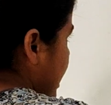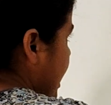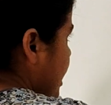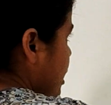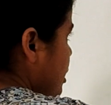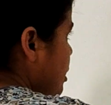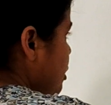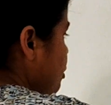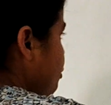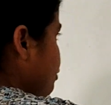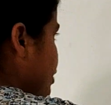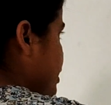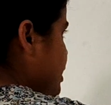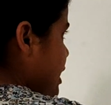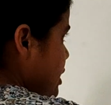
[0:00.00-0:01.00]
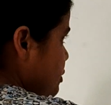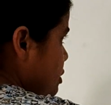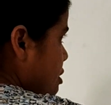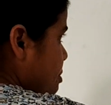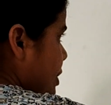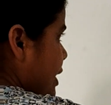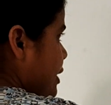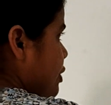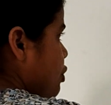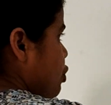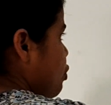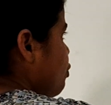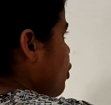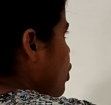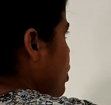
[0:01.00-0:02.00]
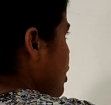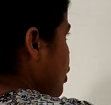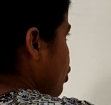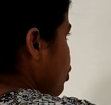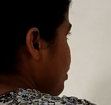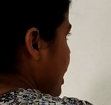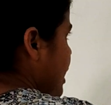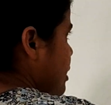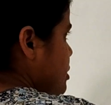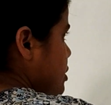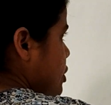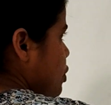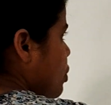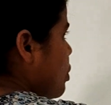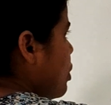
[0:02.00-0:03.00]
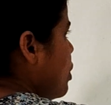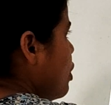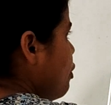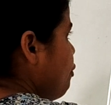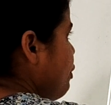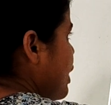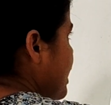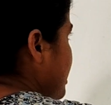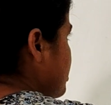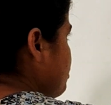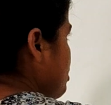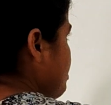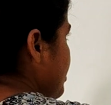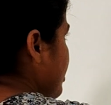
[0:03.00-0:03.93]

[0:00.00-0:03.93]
that VGS will be 2 volt, 2 minus 0. VDS will